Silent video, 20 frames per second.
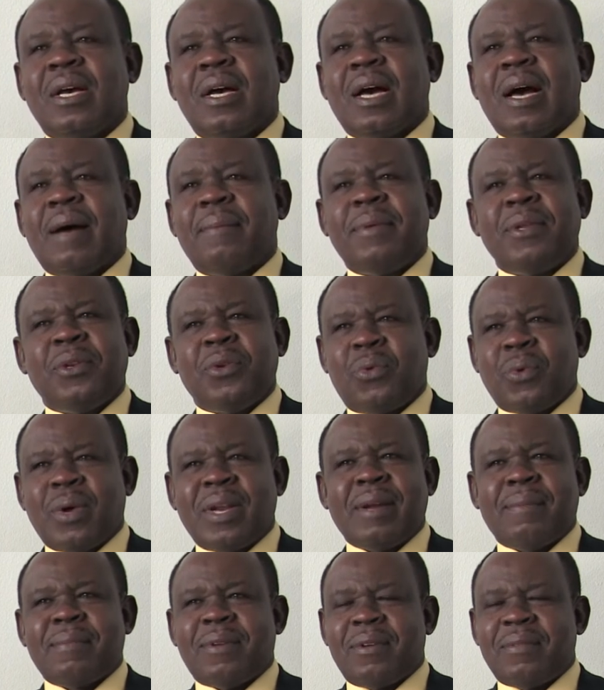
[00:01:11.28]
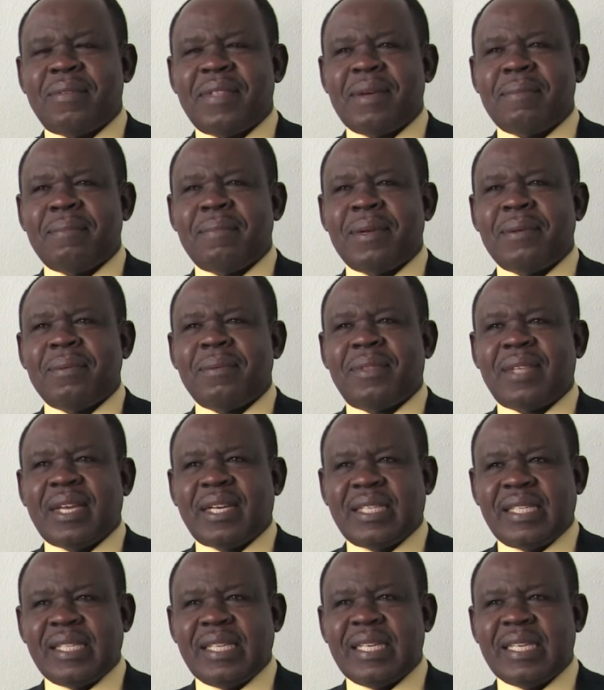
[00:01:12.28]
I've been to a number of them, maybe
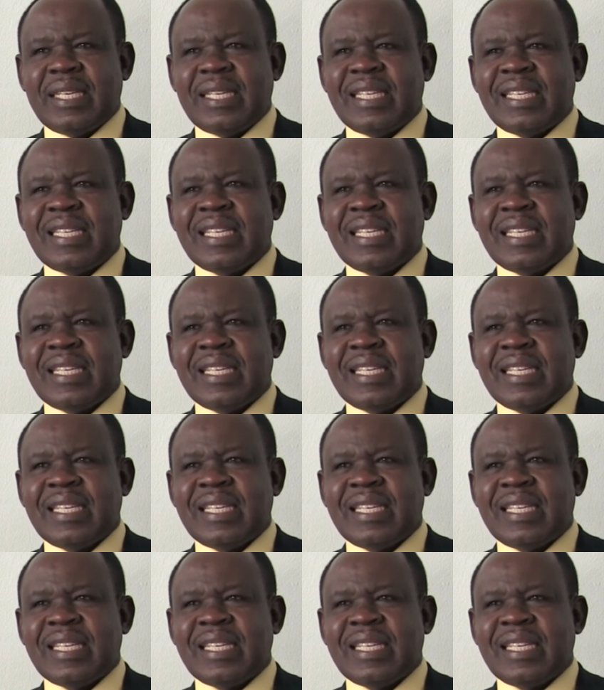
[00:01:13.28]
13.